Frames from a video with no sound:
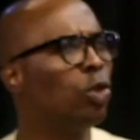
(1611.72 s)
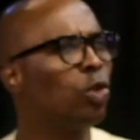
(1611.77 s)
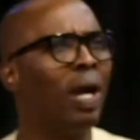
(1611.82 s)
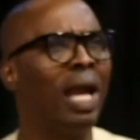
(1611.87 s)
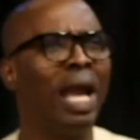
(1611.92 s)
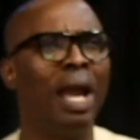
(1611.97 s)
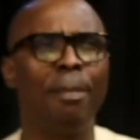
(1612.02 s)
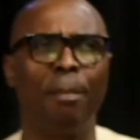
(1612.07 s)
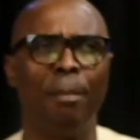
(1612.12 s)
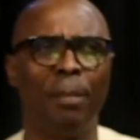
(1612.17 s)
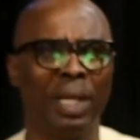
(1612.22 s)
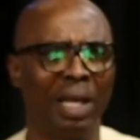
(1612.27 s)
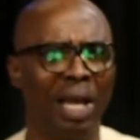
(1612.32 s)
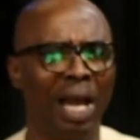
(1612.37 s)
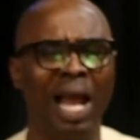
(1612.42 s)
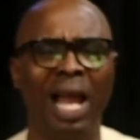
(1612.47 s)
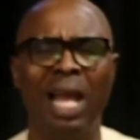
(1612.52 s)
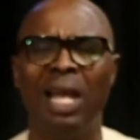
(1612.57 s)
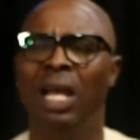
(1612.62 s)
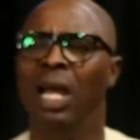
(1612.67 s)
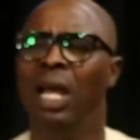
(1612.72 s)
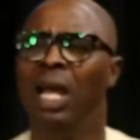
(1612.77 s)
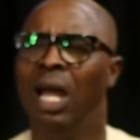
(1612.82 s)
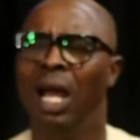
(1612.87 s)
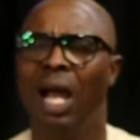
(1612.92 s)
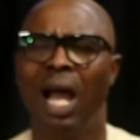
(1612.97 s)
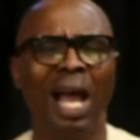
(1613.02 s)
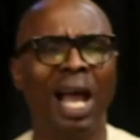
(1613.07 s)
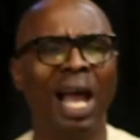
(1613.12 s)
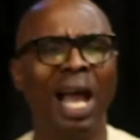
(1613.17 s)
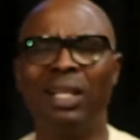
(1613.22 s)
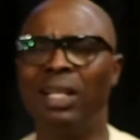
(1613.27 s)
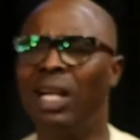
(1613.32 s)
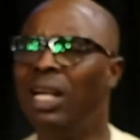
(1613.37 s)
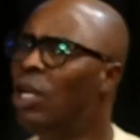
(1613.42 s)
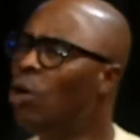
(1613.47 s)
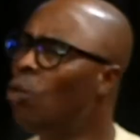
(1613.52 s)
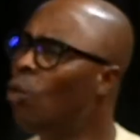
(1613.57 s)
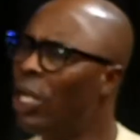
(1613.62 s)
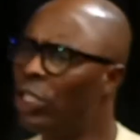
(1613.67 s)
you to help me. I, I
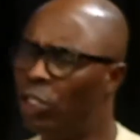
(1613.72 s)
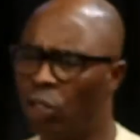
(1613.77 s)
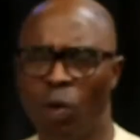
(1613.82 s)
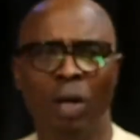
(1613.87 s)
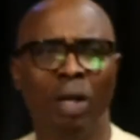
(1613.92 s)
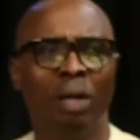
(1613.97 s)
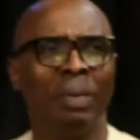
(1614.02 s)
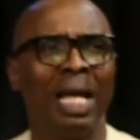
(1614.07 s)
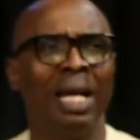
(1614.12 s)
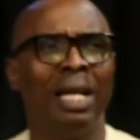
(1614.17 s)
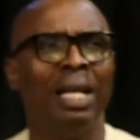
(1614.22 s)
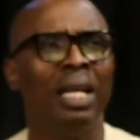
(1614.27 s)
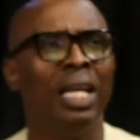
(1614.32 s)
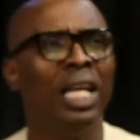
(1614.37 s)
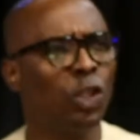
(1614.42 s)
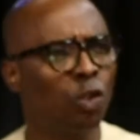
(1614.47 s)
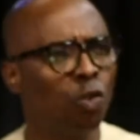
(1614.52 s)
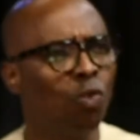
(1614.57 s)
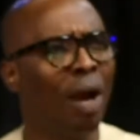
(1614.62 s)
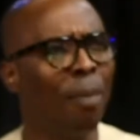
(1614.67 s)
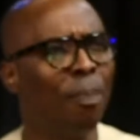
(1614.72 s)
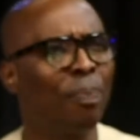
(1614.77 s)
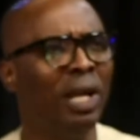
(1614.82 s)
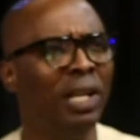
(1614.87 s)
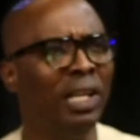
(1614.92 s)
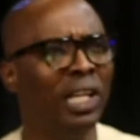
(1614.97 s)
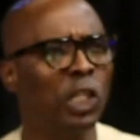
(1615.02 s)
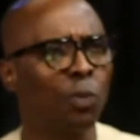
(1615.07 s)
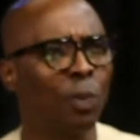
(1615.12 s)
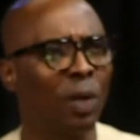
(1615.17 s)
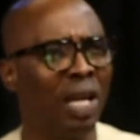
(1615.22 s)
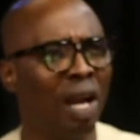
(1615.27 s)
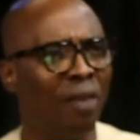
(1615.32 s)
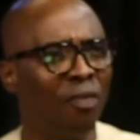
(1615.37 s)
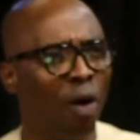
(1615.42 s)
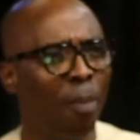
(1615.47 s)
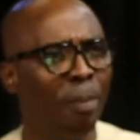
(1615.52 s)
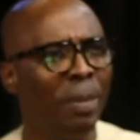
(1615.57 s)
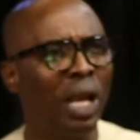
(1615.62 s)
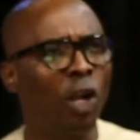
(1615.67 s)
really want to. It's you I'm praying this prayer
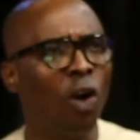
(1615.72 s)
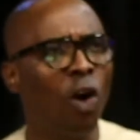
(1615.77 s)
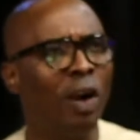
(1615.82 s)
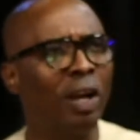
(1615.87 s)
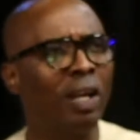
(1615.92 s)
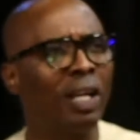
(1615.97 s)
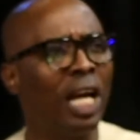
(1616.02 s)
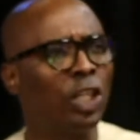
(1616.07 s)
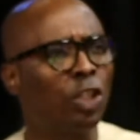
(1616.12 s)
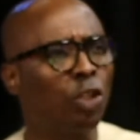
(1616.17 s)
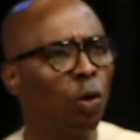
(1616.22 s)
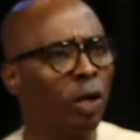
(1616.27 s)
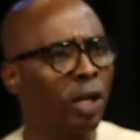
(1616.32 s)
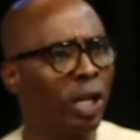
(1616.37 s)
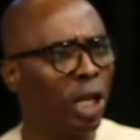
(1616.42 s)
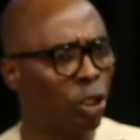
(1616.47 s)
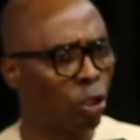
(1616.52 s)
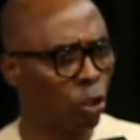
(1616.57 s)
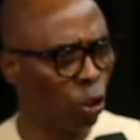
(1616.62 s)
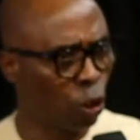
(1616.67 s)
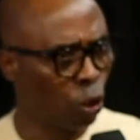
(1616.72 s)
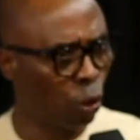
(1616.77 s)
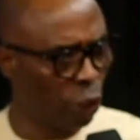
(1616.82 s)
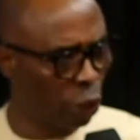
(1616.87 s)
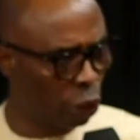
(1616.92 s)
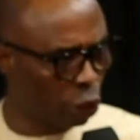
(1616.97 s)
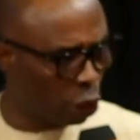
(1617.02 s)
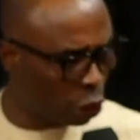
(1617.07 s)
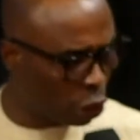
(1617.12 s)
for. May God grant you grace to do in